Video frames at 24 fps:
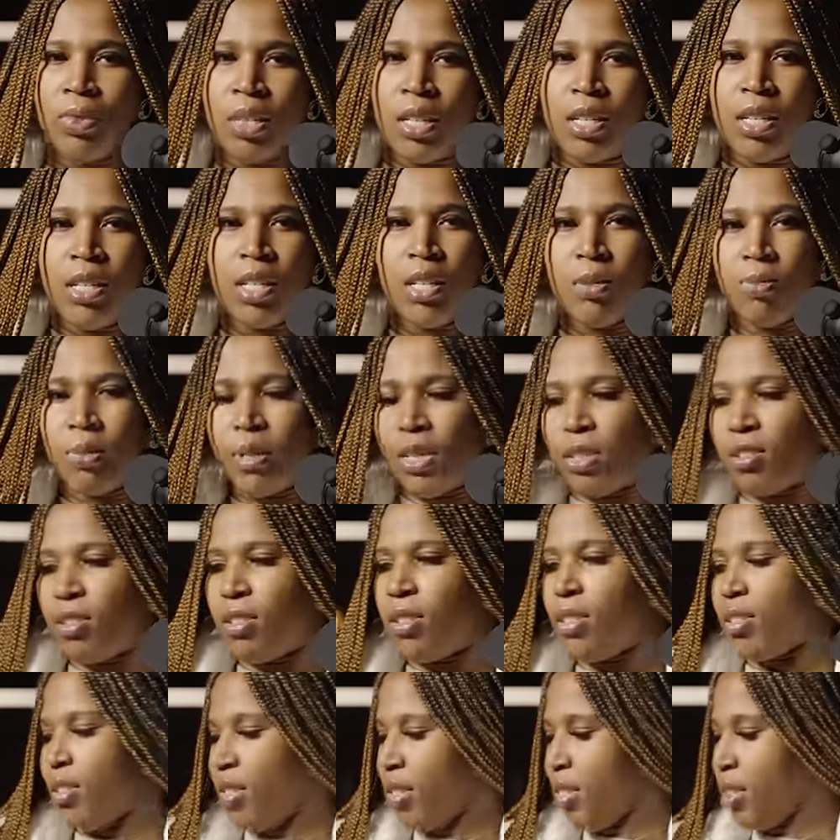disappeared
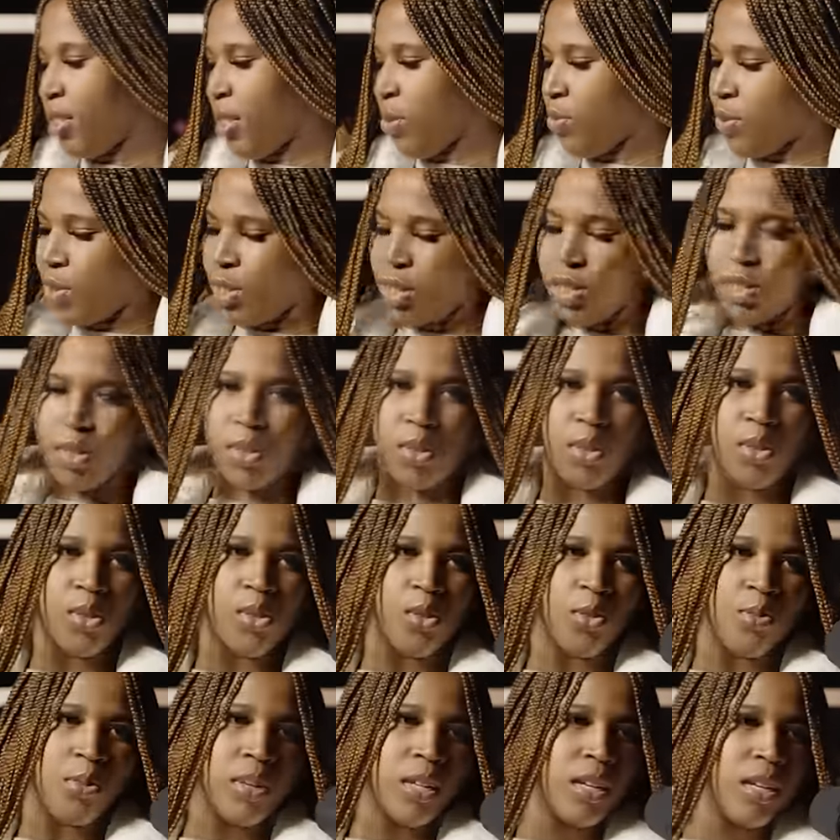and then they went on
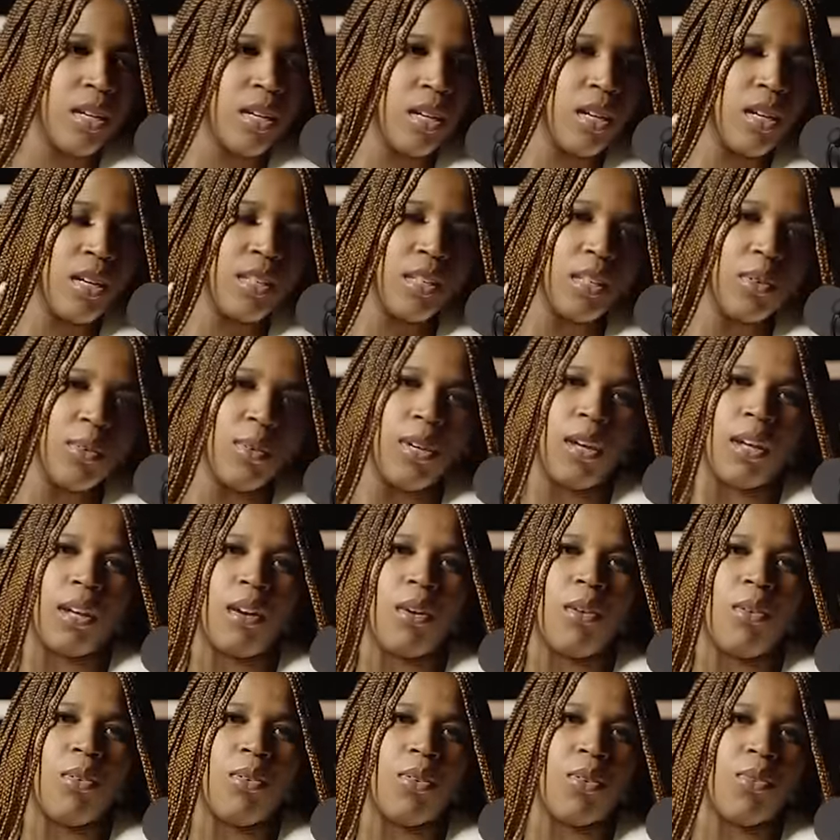social media and they were like
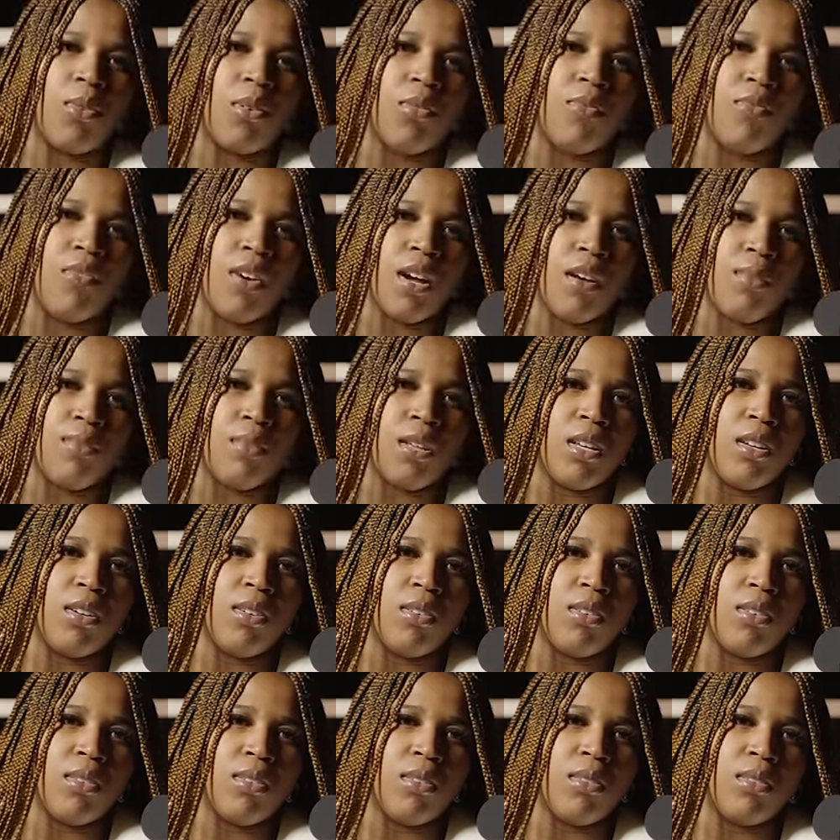oh you can find me
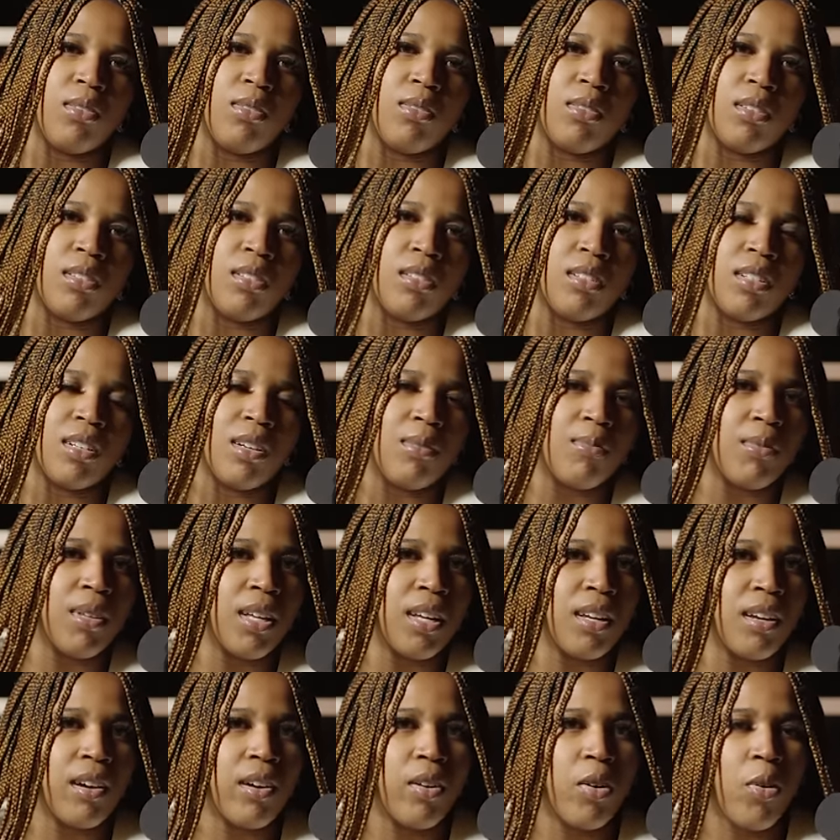here you can and i'm
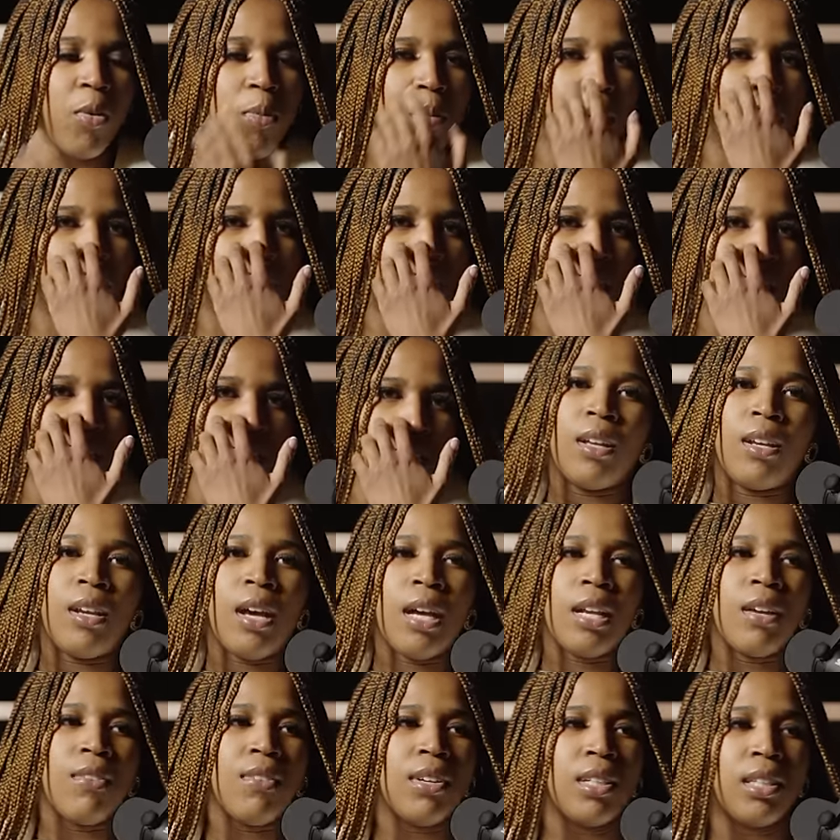like oh my gosh
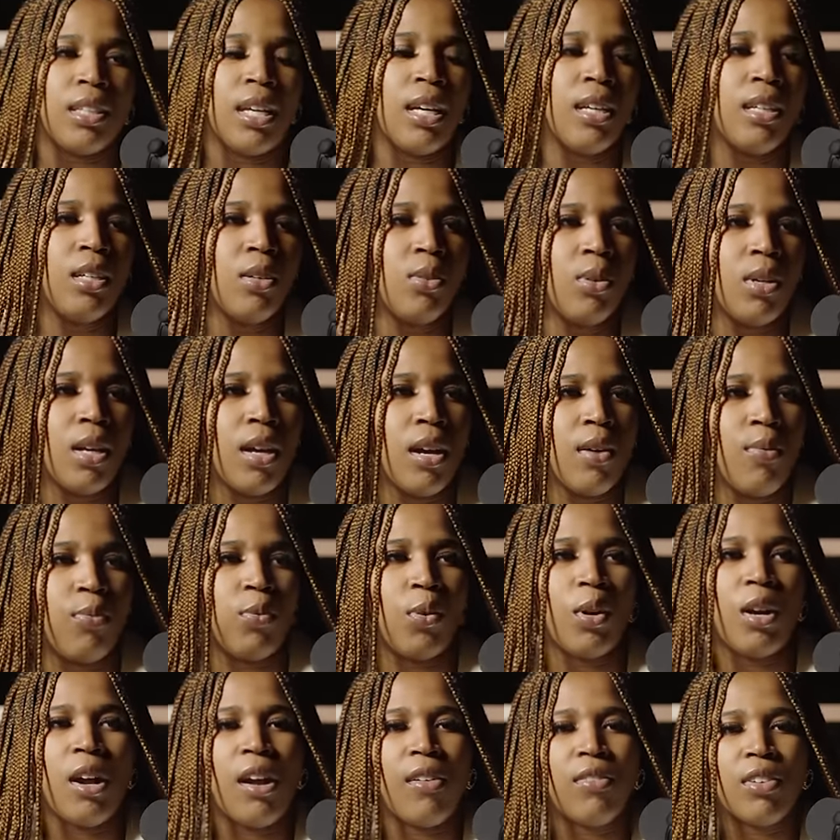not even a thank you and
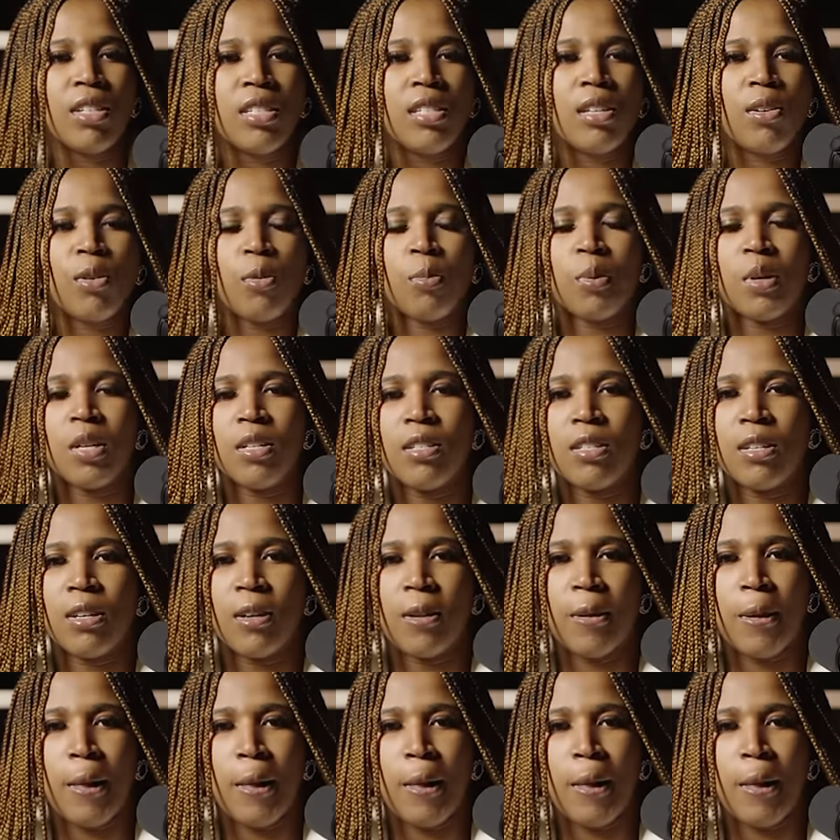for every single person